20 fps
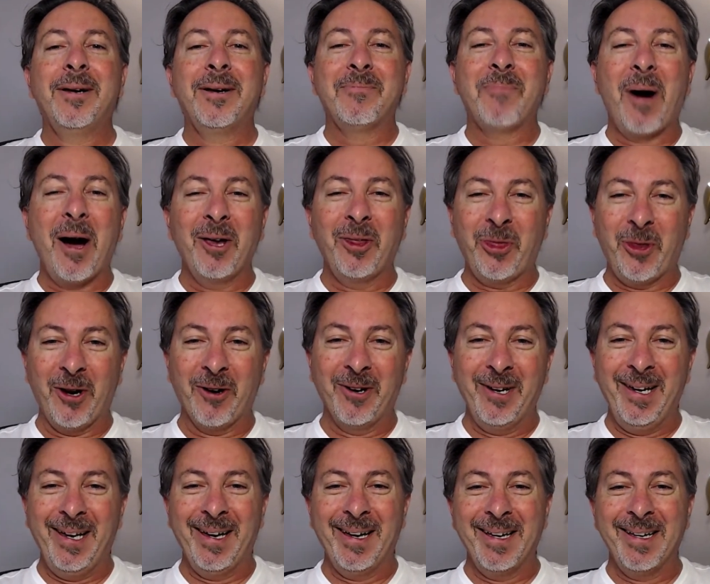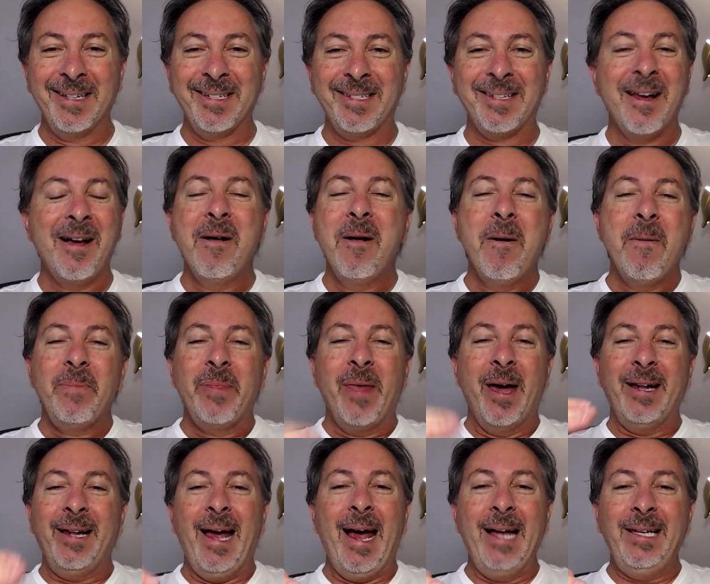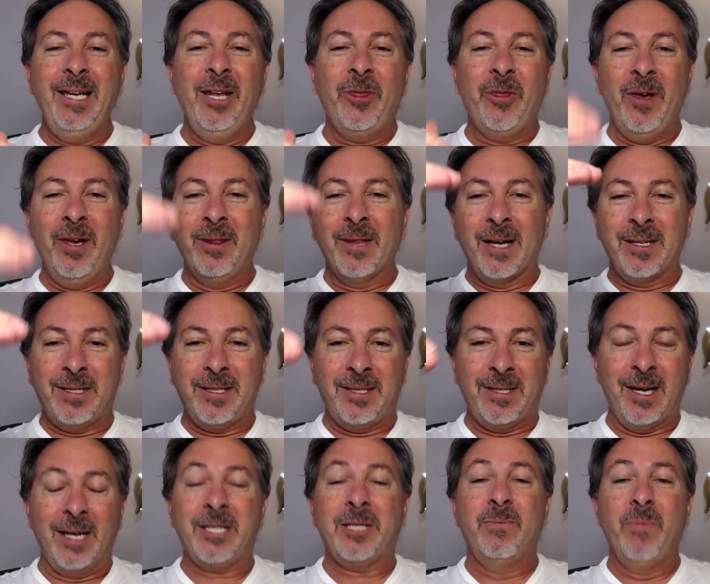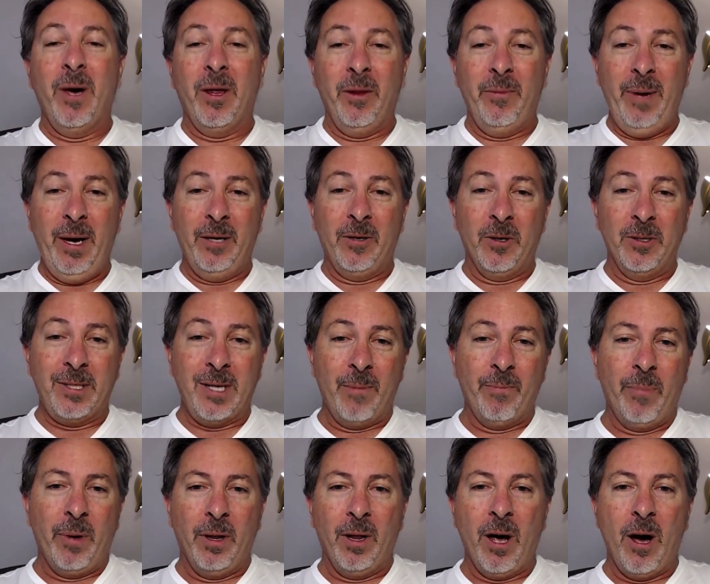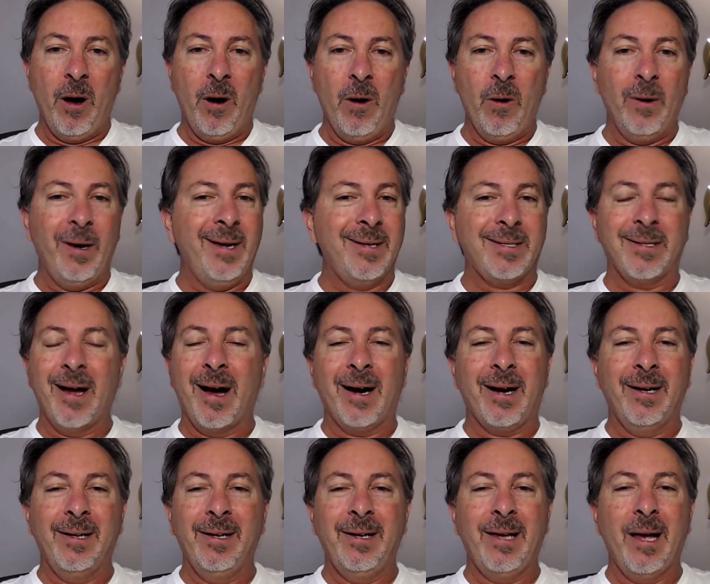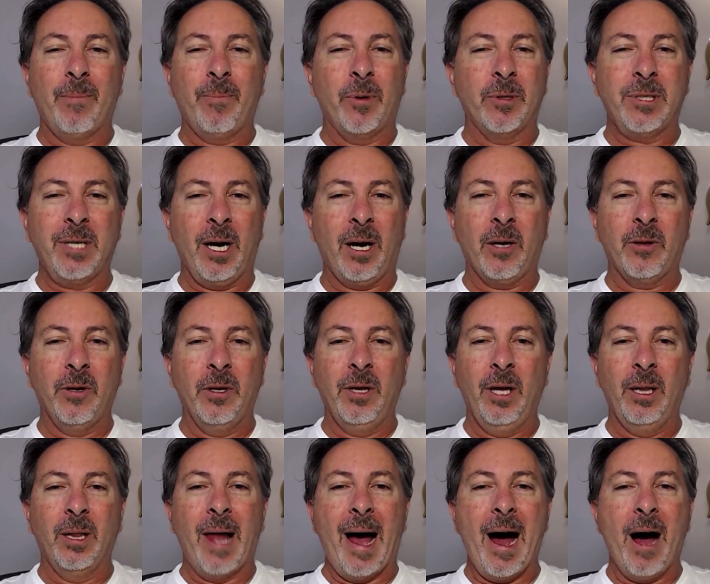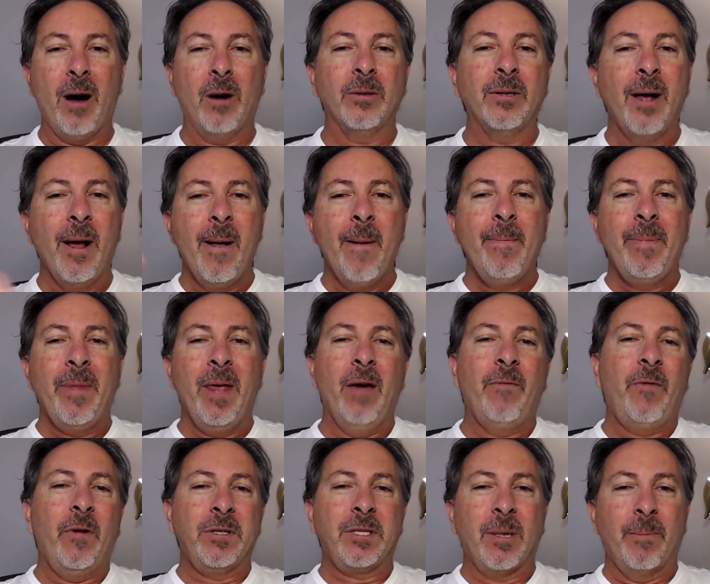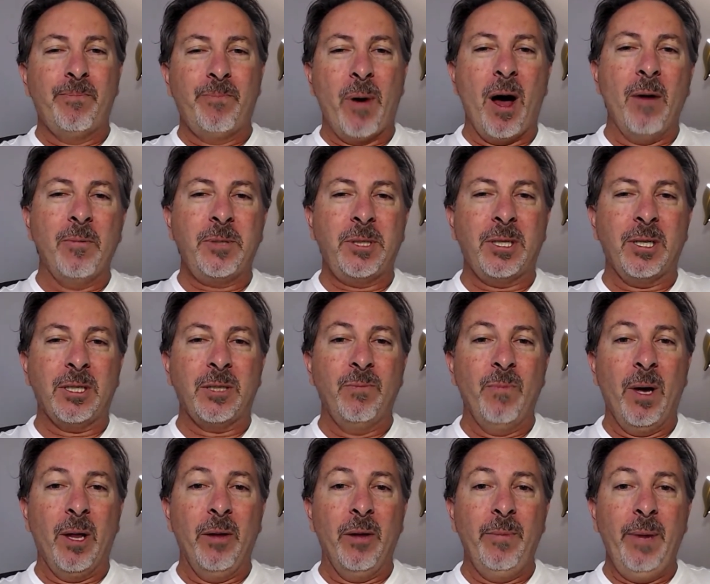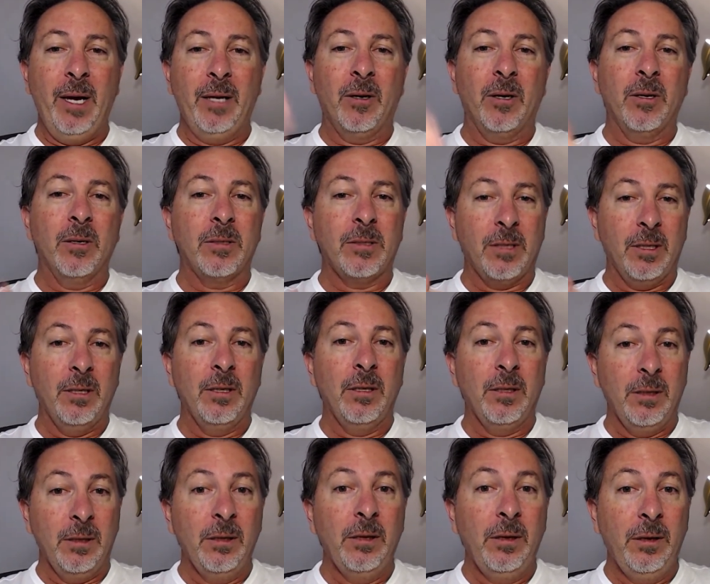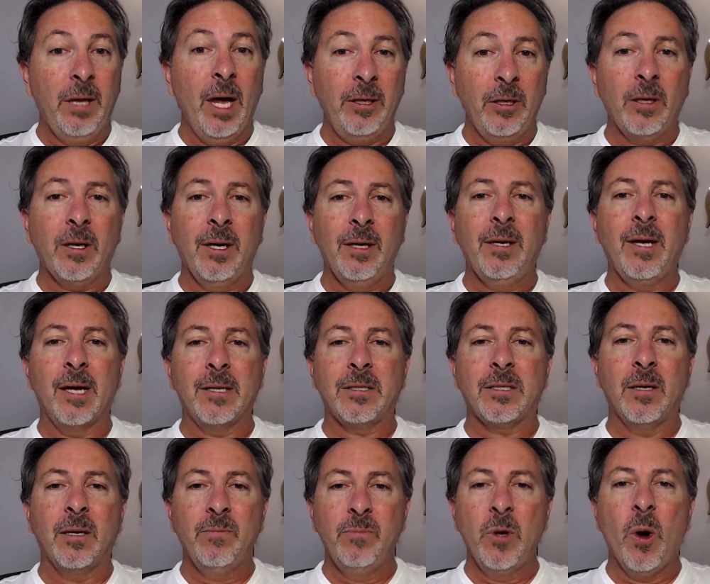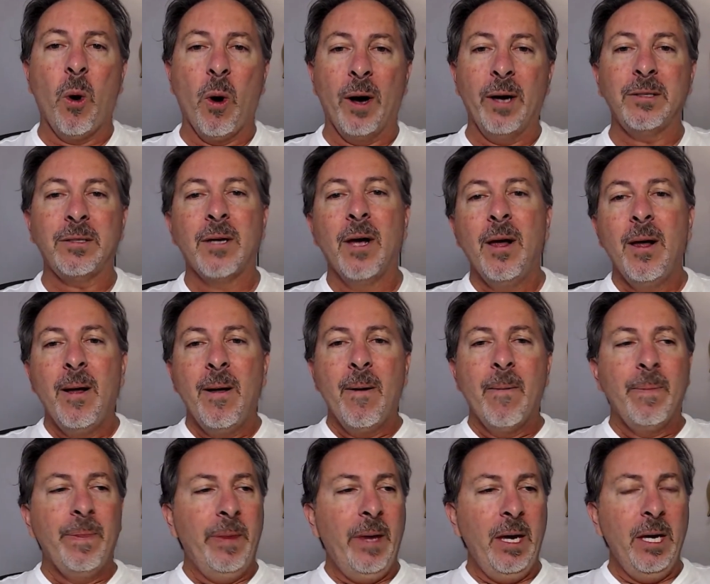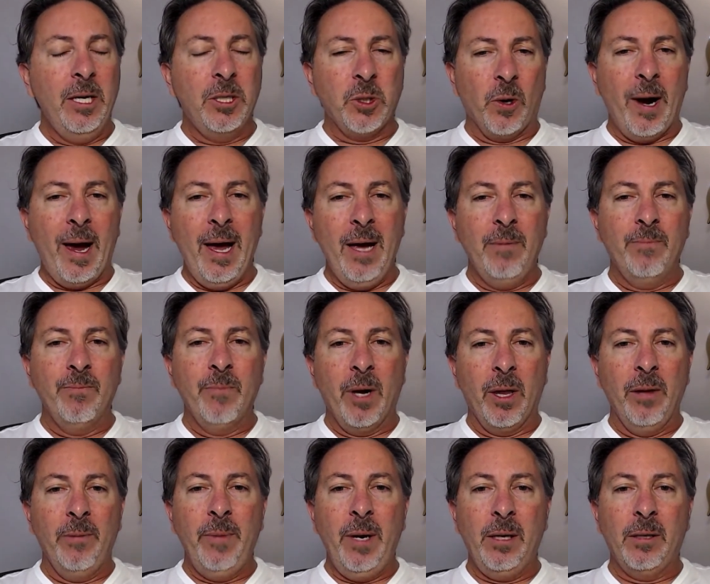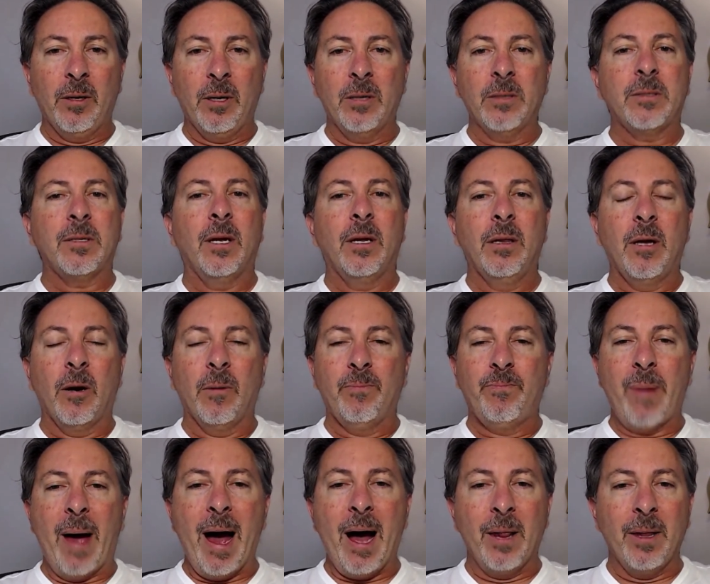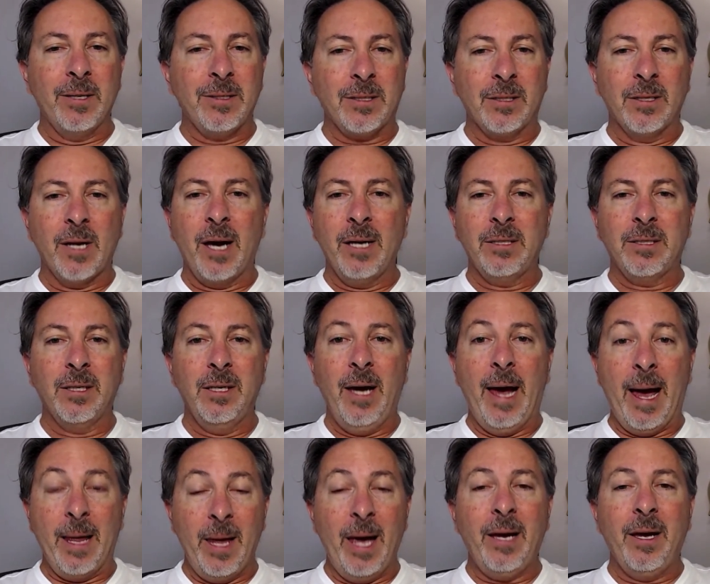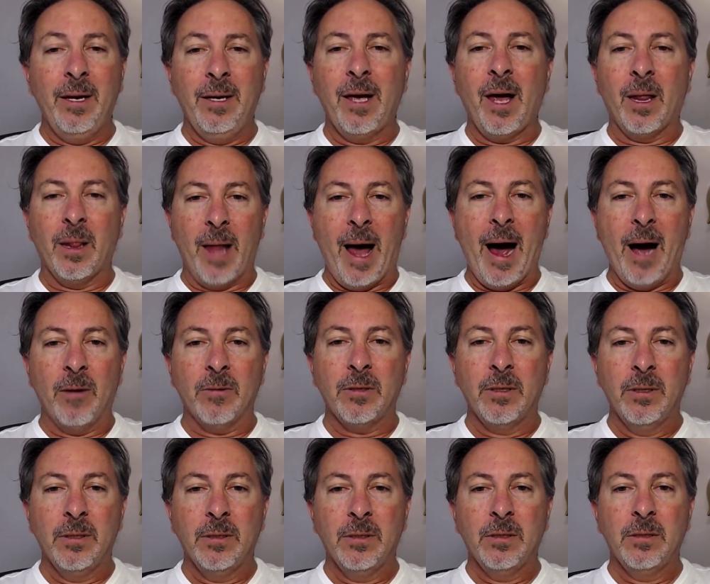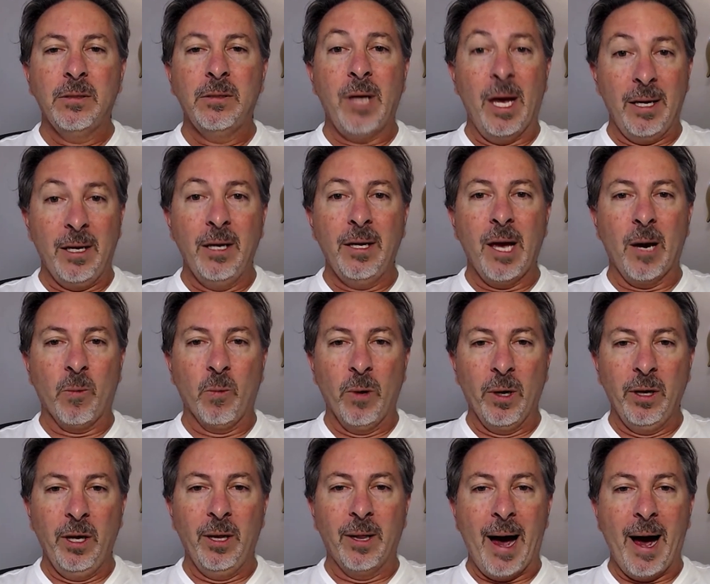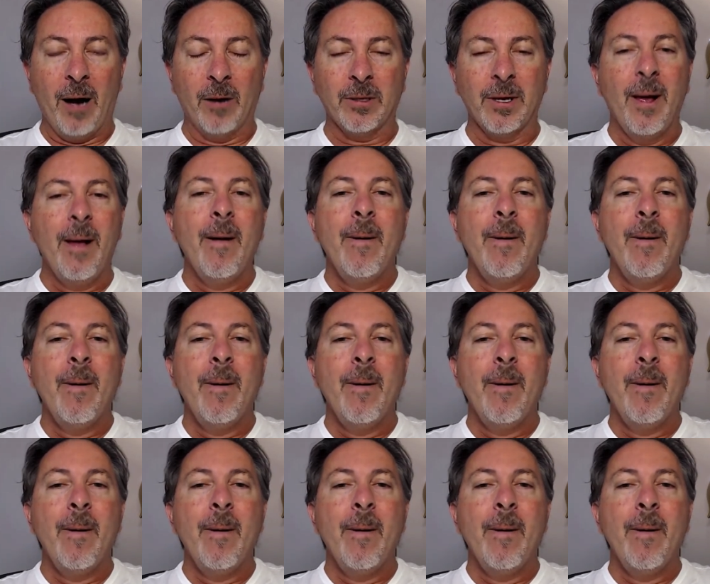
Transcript: My theory is that anything that's six millimeters and below, it's not going to get particularly loud. If it's above six millimeters, then you can get some noise. These are eight millimeters. They're balanced nicely and they can get loud. They can get really loud.